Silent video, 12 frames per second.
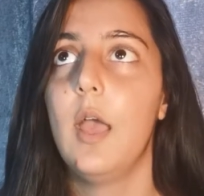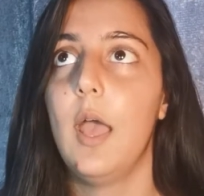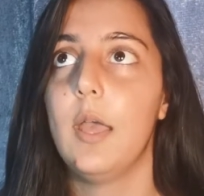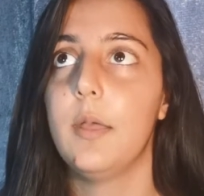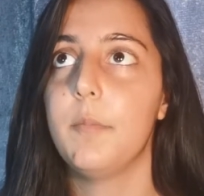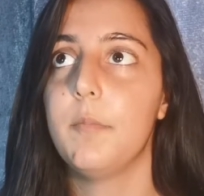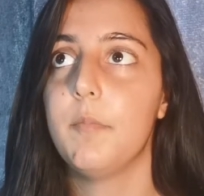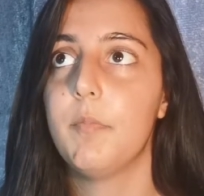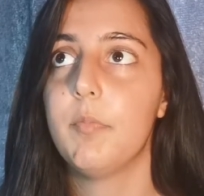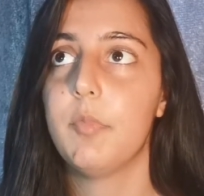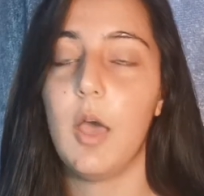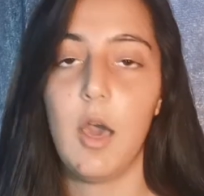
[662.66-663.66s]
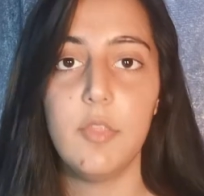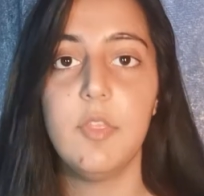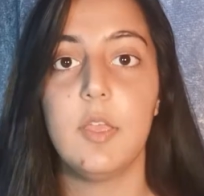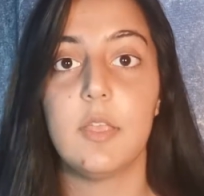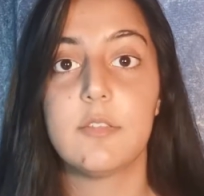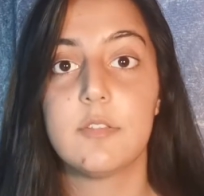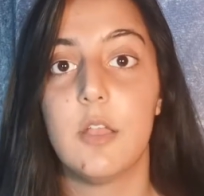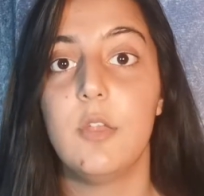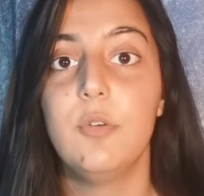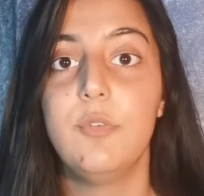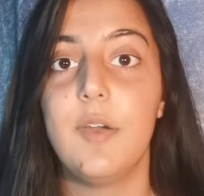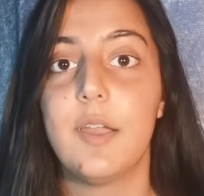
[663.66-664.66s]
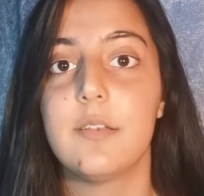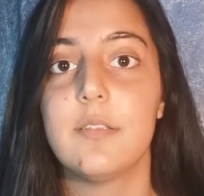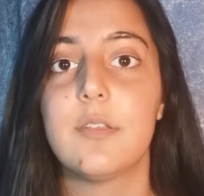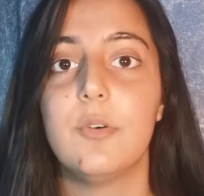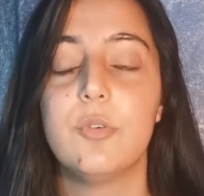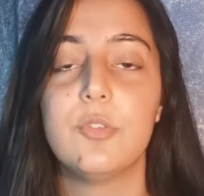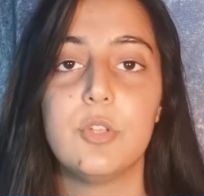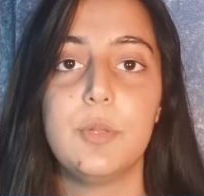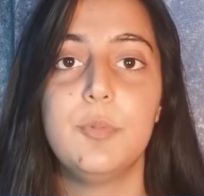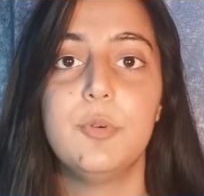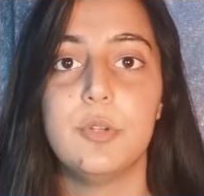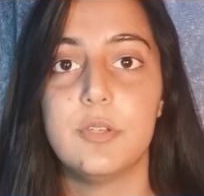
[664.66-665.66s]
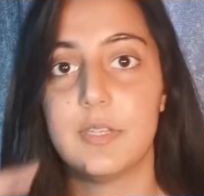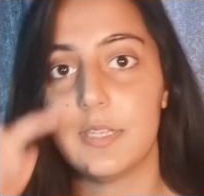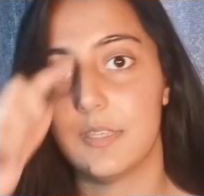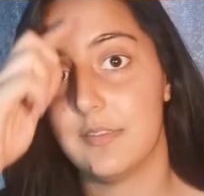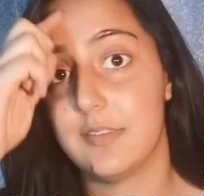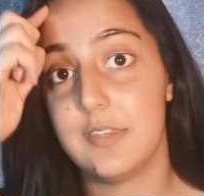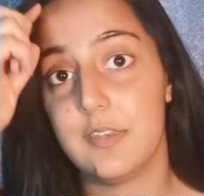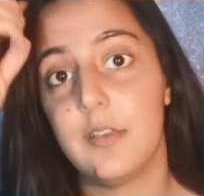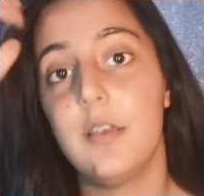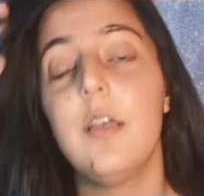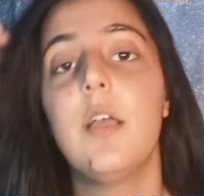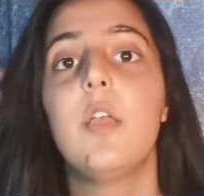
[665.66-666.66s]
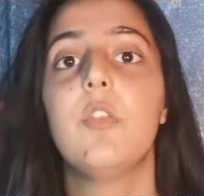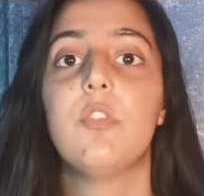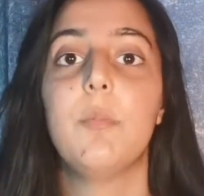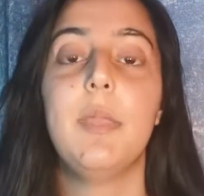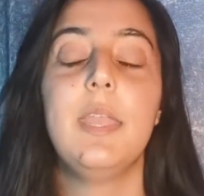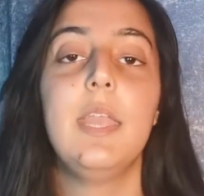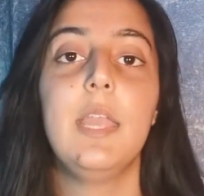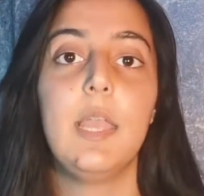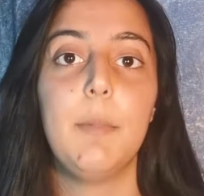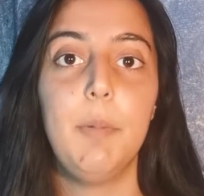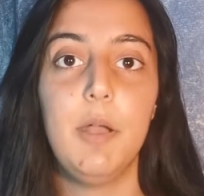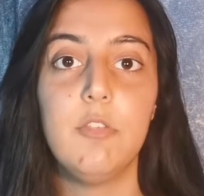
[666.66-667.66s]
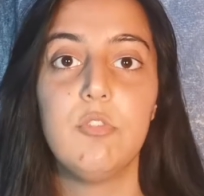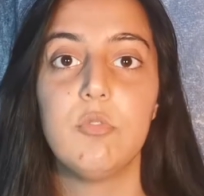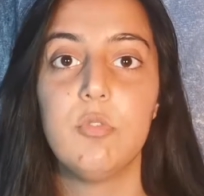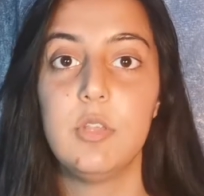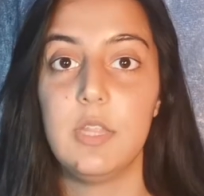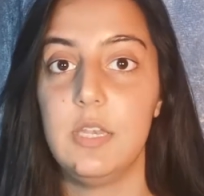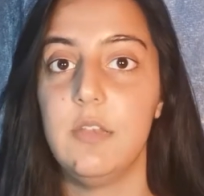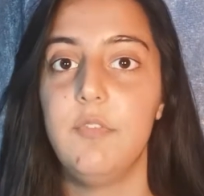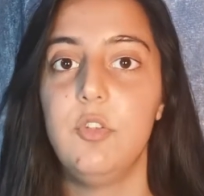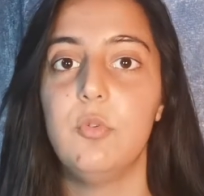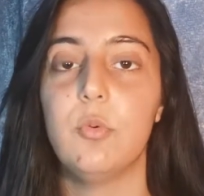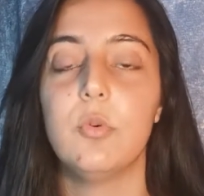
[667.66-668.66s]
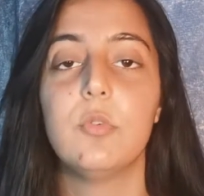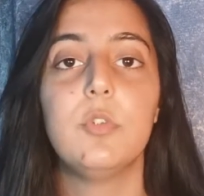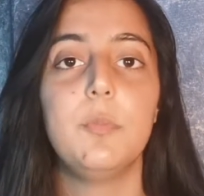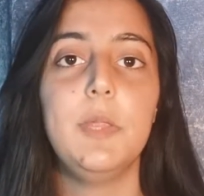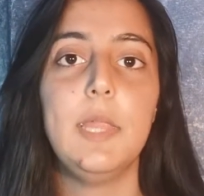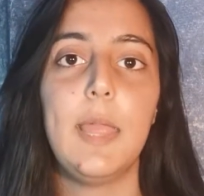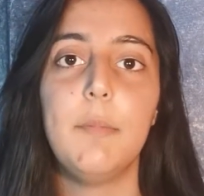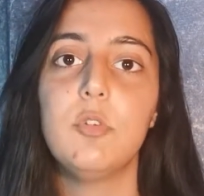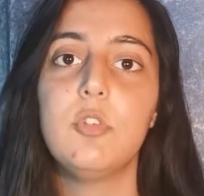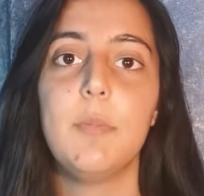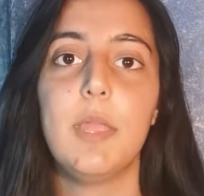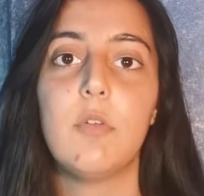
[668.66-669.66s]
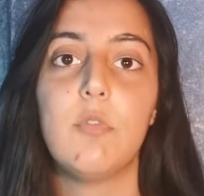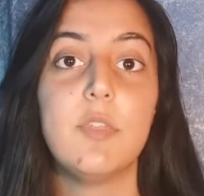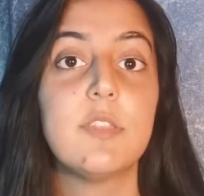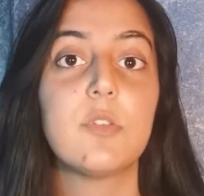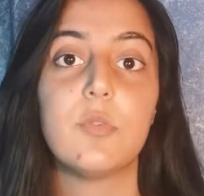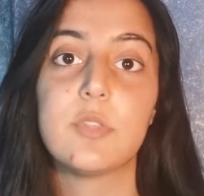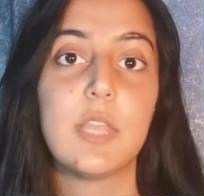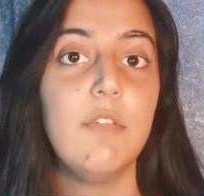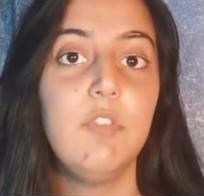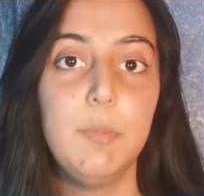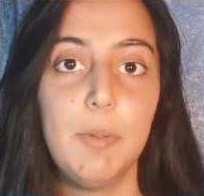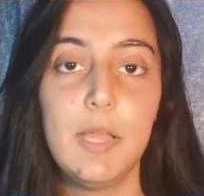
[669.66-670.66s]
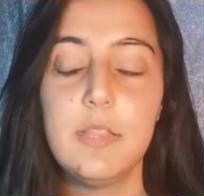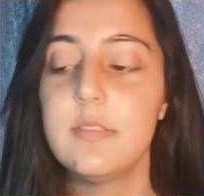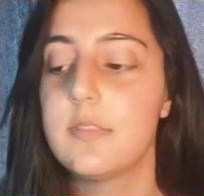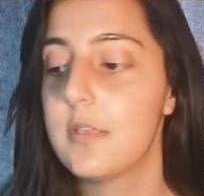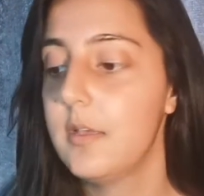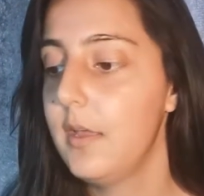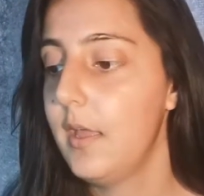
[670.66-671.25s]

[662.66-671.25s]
the other external factors are also important to consider. So making it personal to the individual to be able to make risk or safety plans.